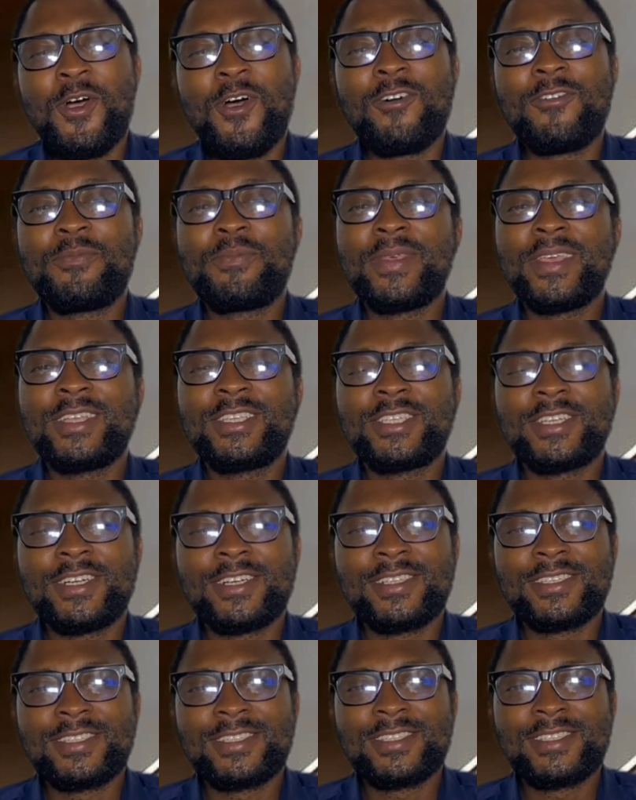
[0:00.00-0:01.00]
of
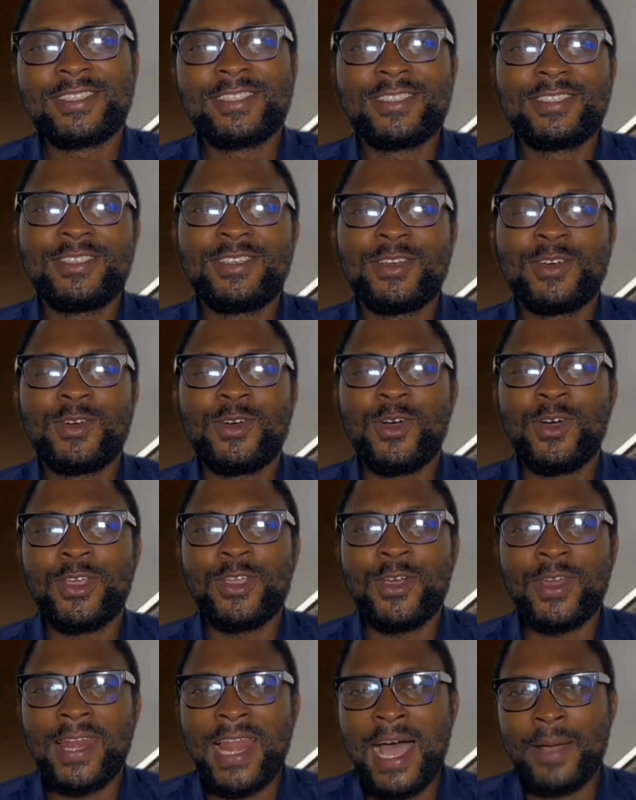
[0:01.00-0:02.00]
pictures,
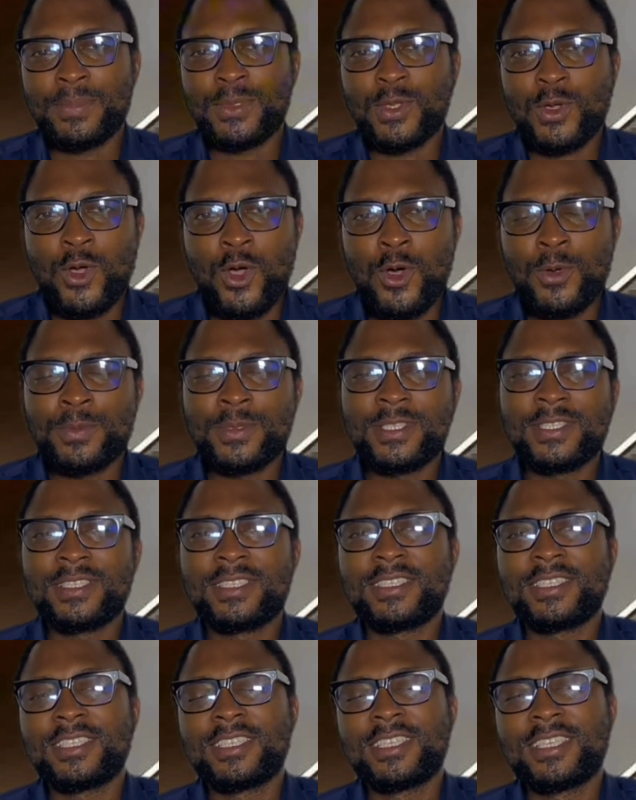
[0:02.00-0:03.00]
on your
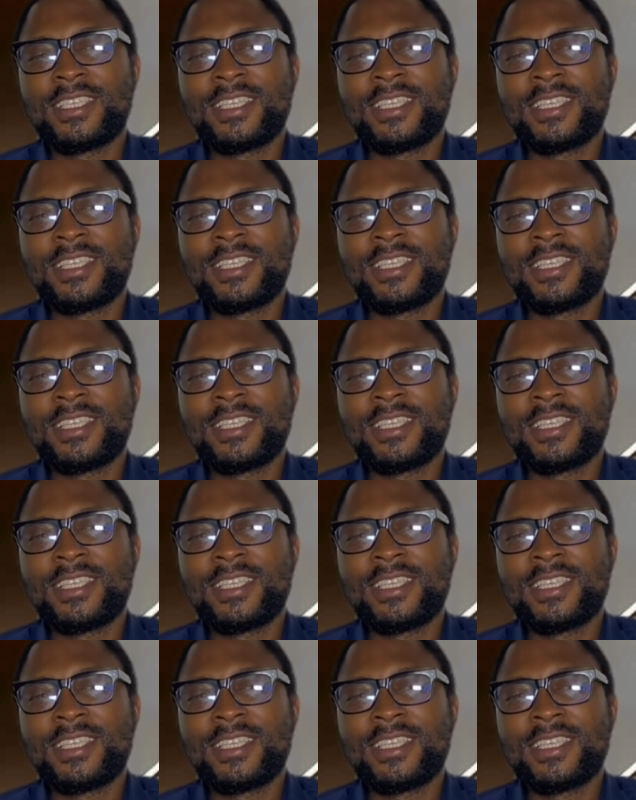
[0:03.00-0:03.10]
laptops,